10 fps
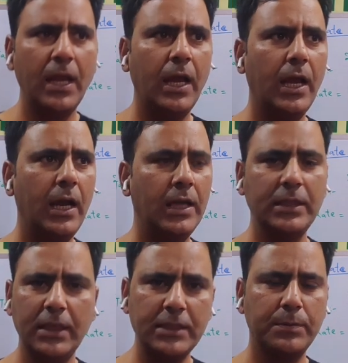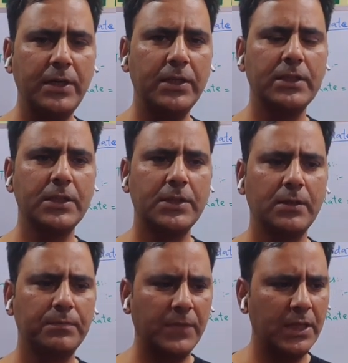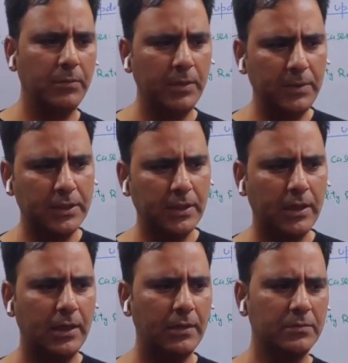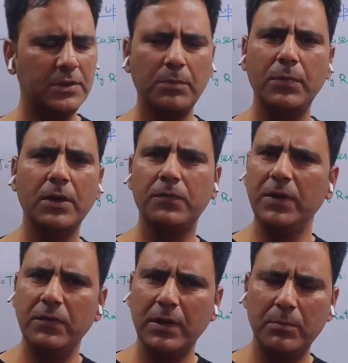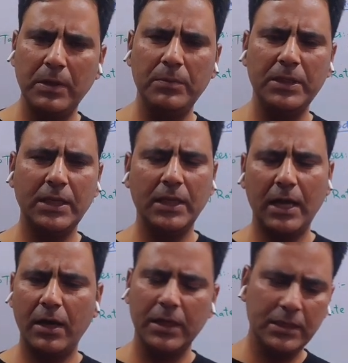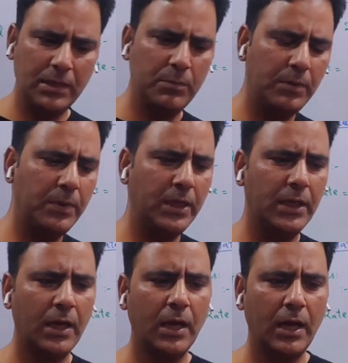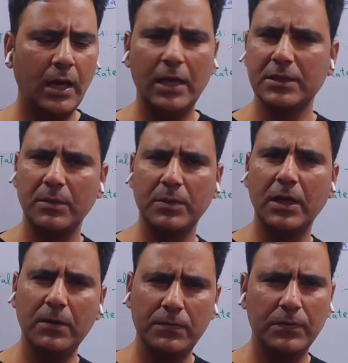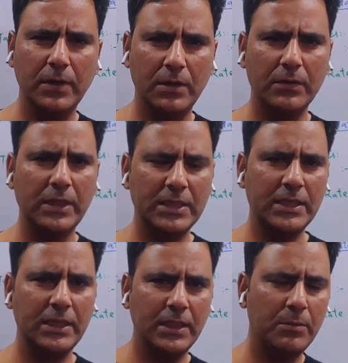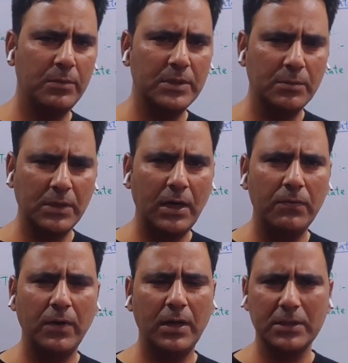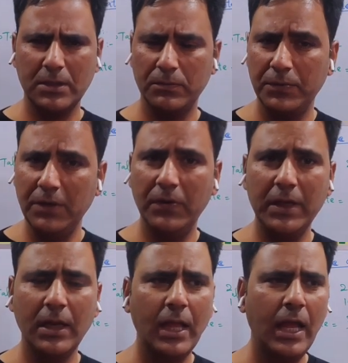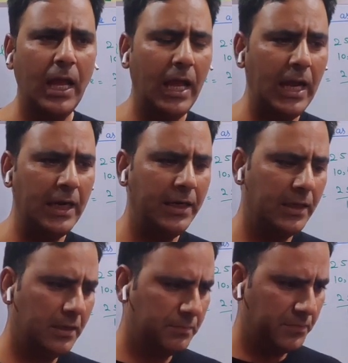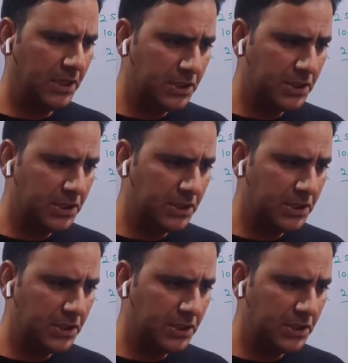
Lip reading: In the respiratory system, there may be simple fever, maybe there may be some cough. We can say there may be some cough or some fever, and in